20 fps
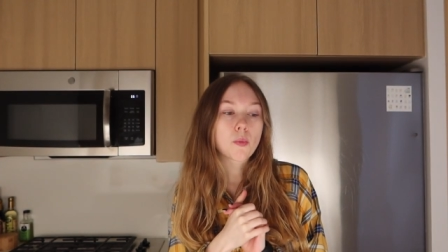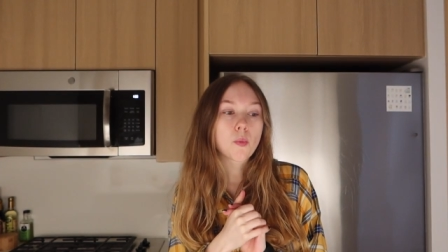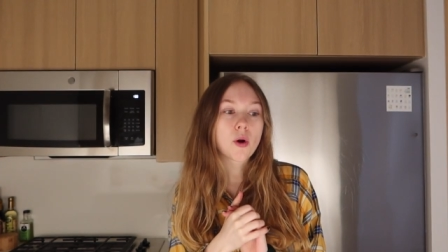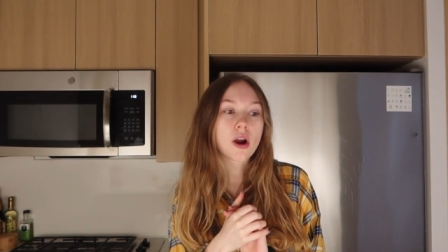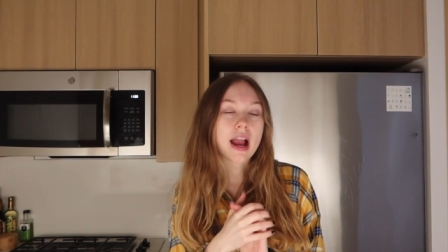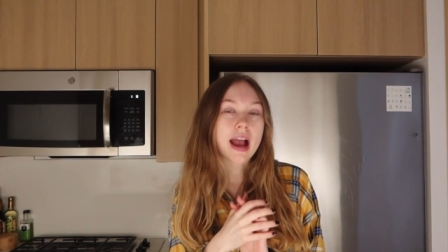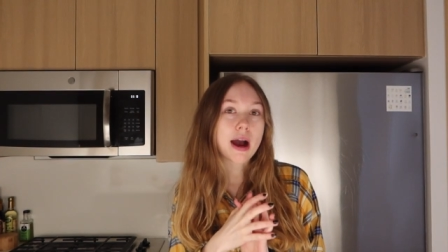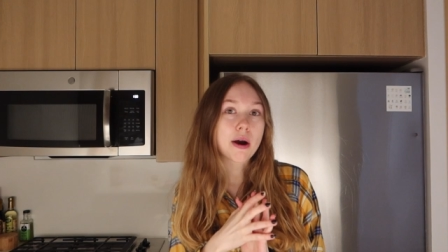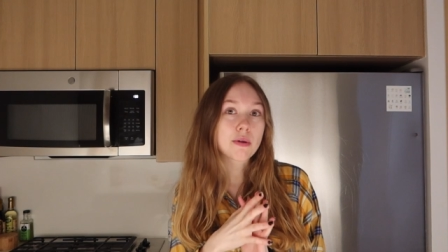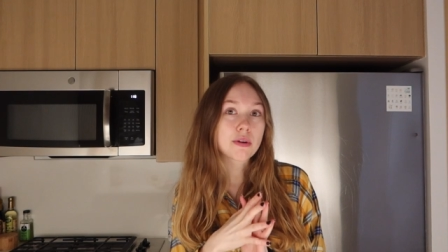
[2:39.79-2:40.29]

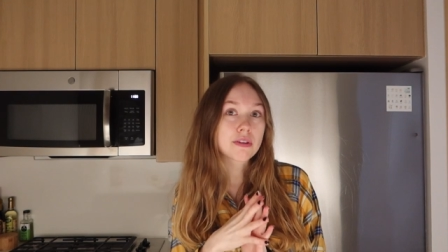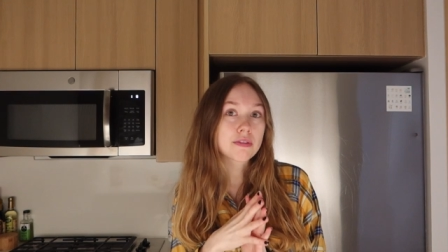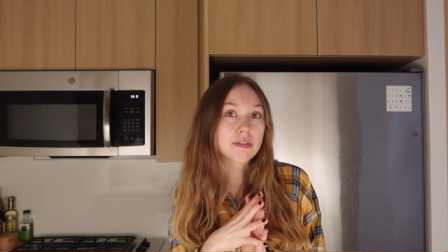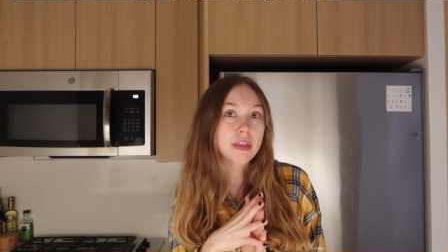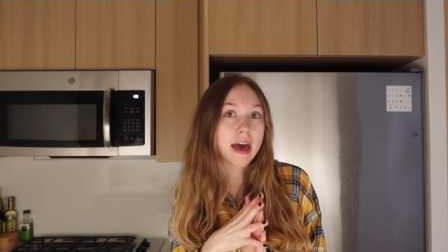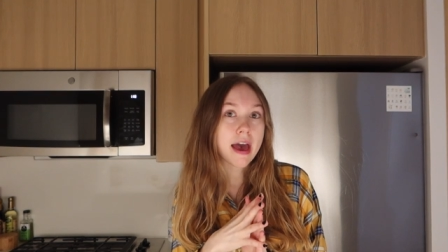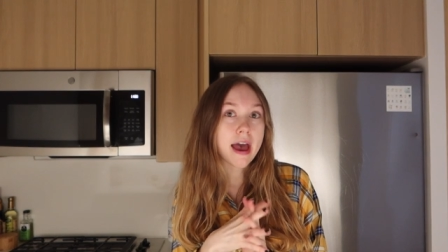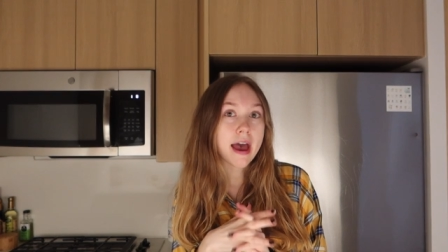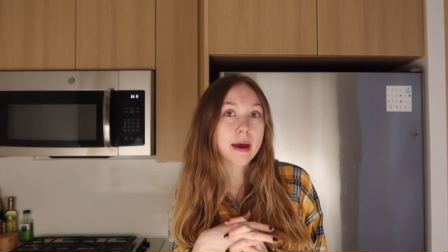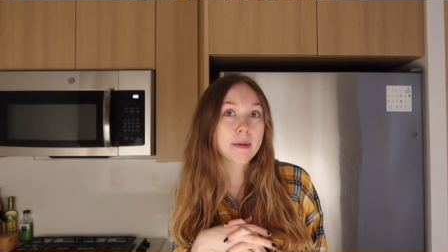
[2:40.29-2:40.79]
we're out of
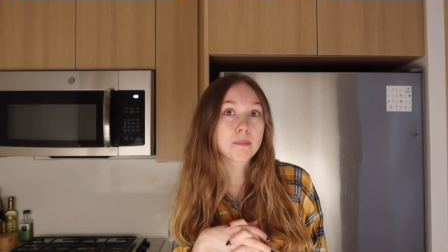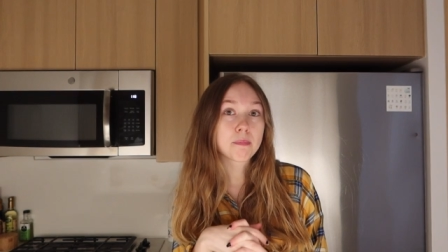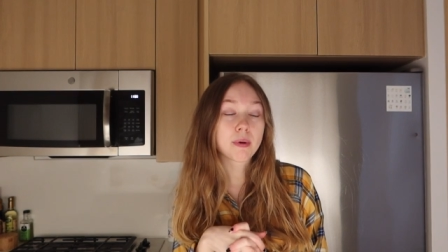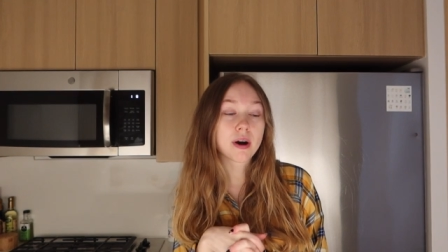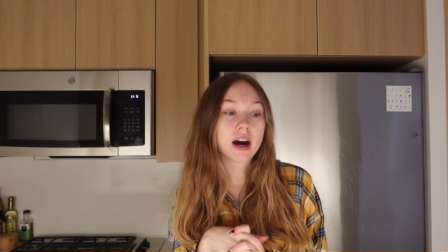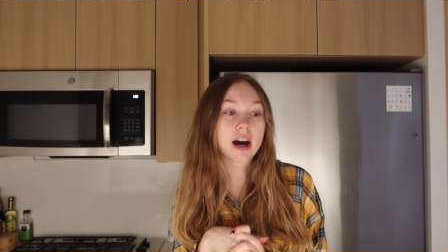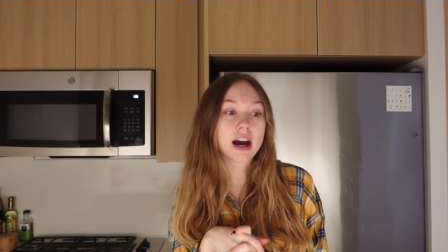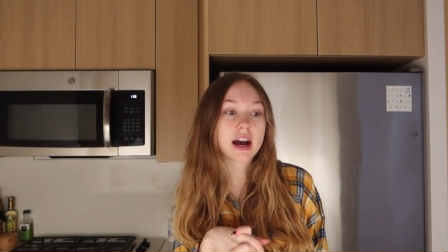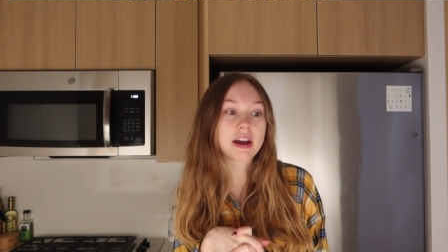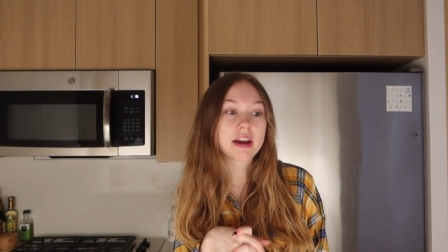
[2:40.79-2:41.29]
that,
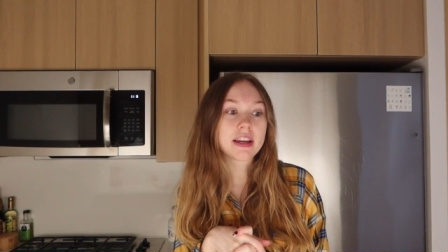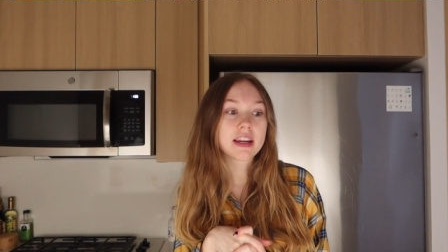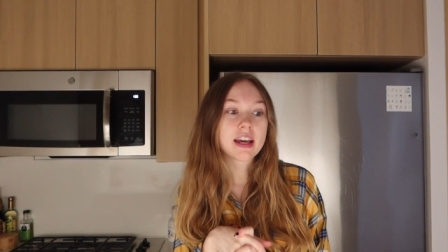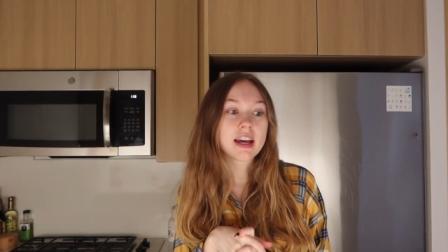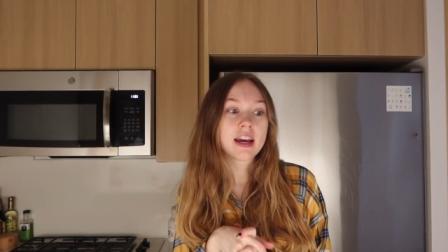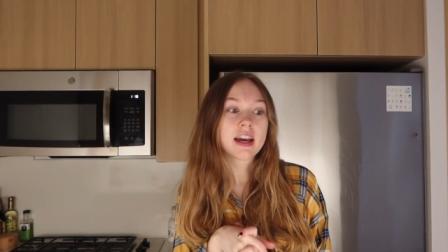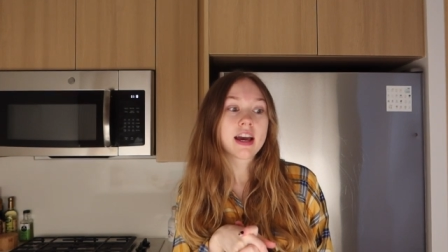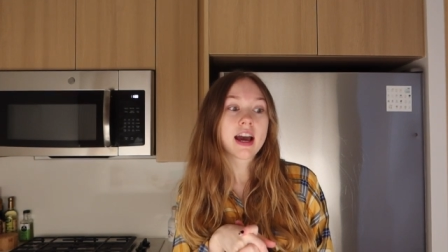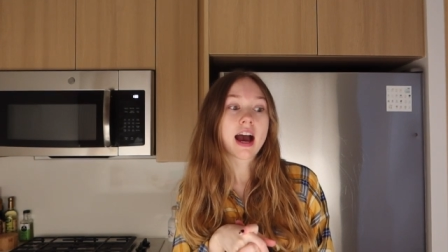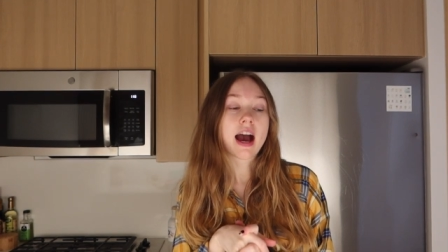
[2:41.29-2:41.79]
but
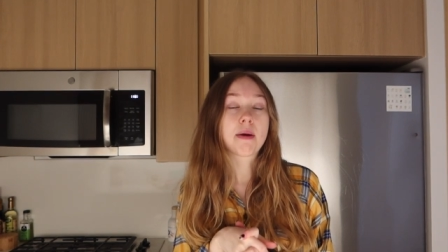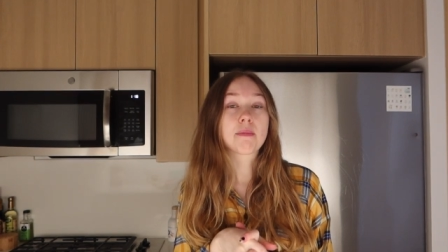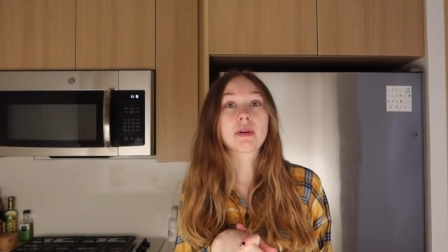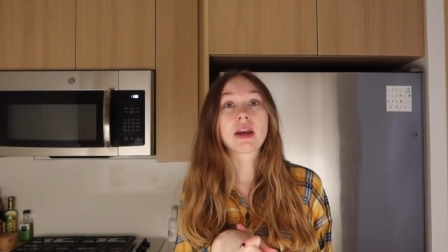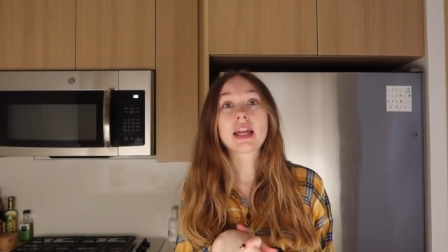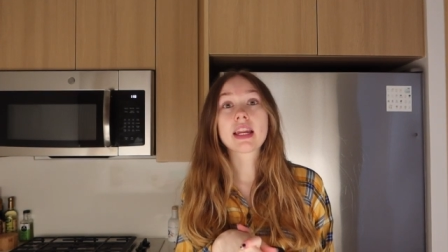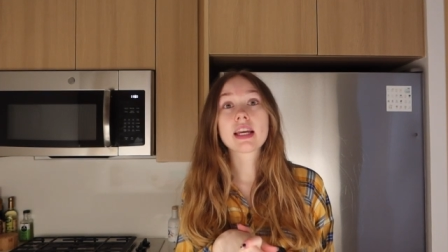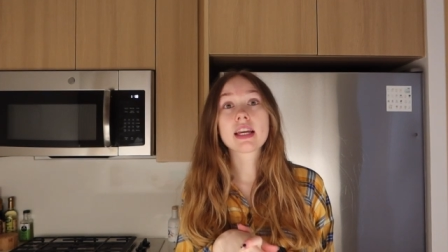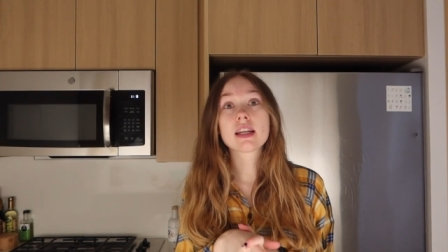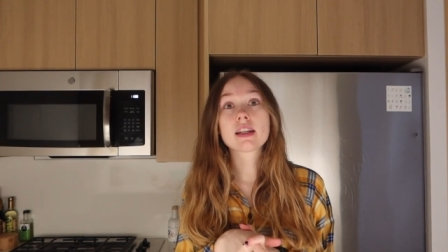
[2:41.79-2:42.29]
I'm
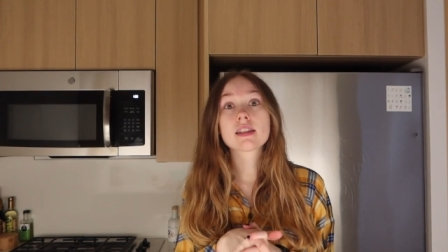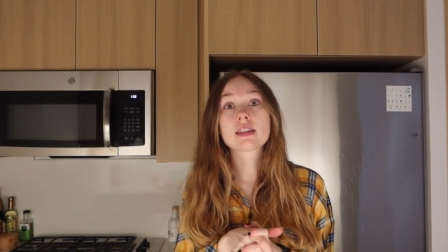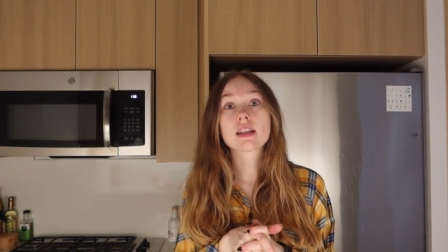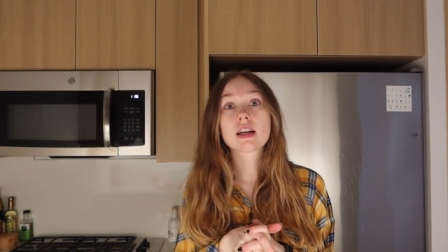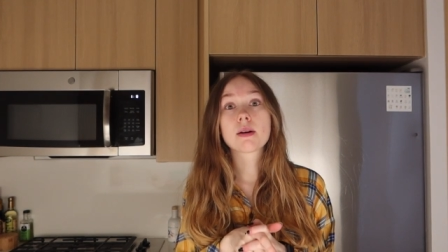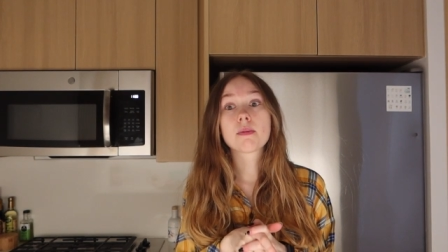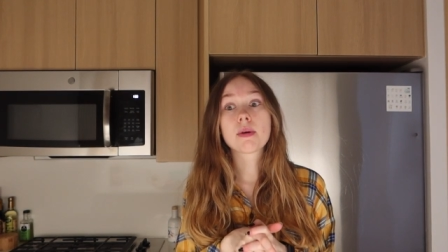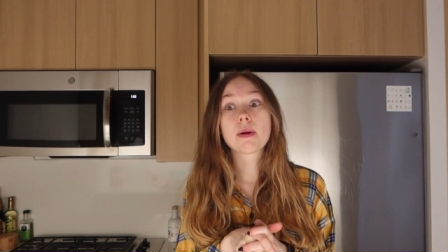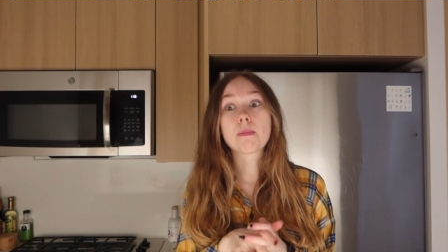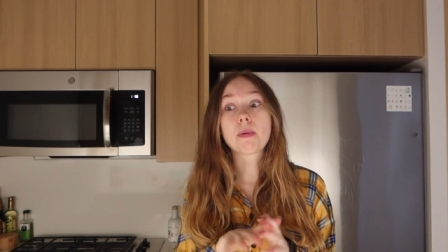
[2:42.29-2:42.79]
getting
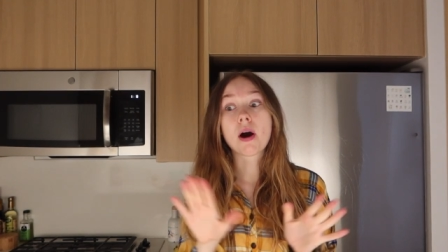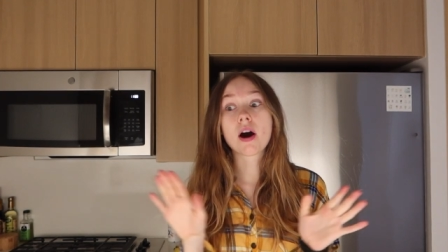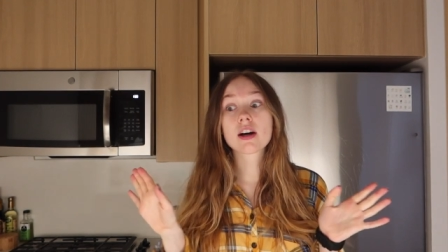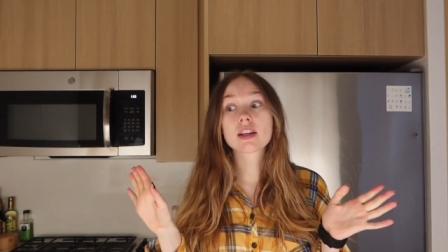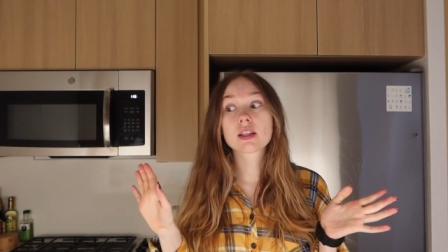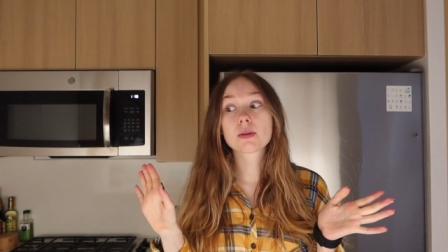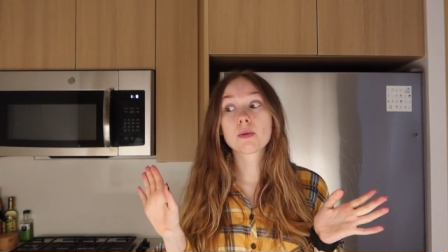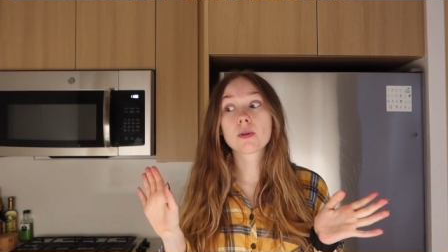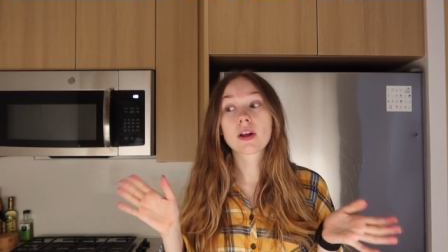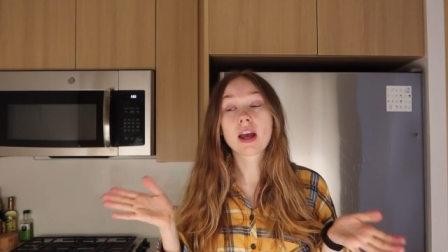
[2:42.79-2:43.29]
some
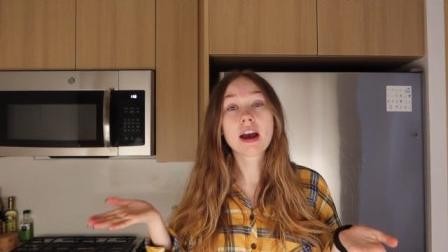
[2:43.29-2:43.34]
impossible